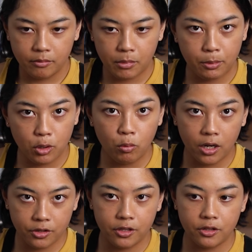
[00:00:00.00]
Maybe you
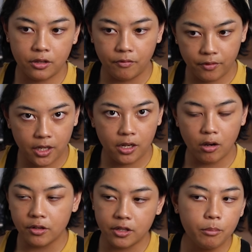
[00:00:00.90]
watch the
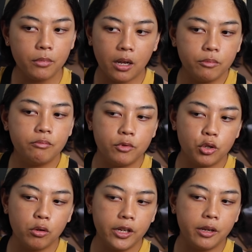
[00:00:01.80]
video, because I'm
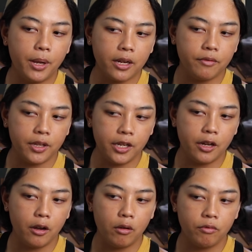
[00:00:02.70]
surely to make a
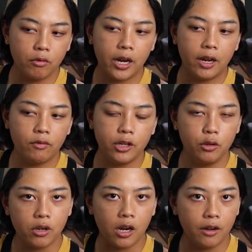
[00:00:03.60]
video for every
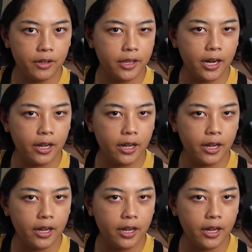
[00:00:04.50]
new coffee that